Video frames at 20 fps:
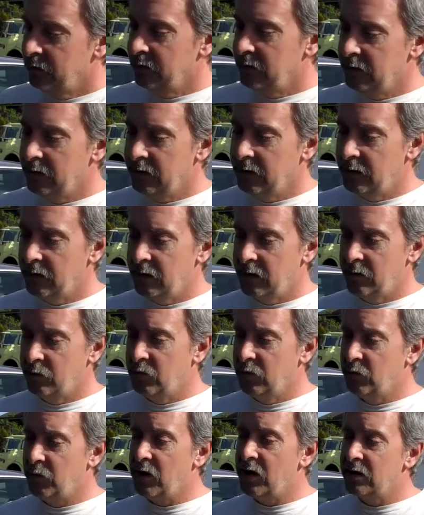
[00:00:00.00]
We
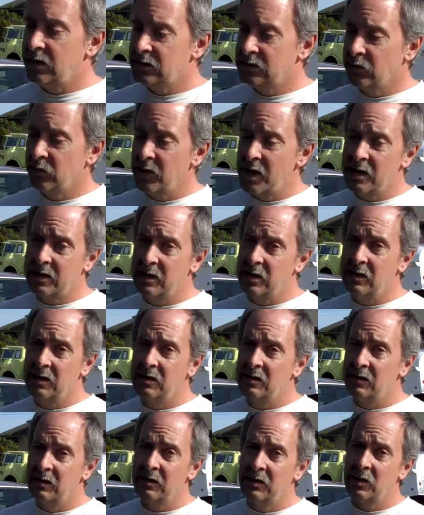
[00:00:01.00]
put biodiesel back in
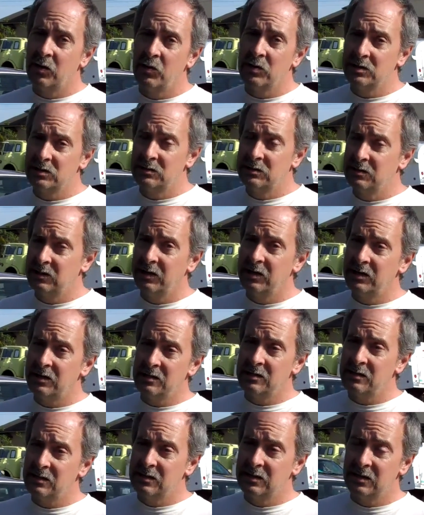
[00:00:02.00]
it, and then it quits
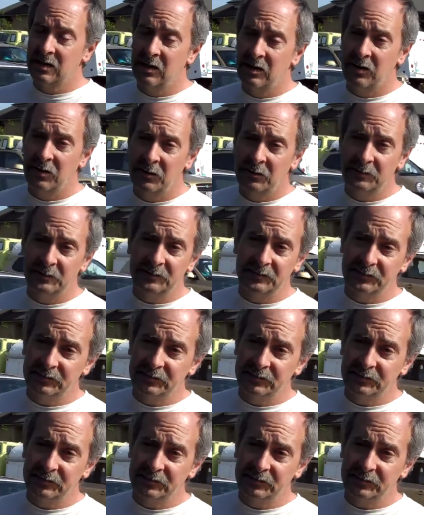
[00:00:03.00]
leaking, so...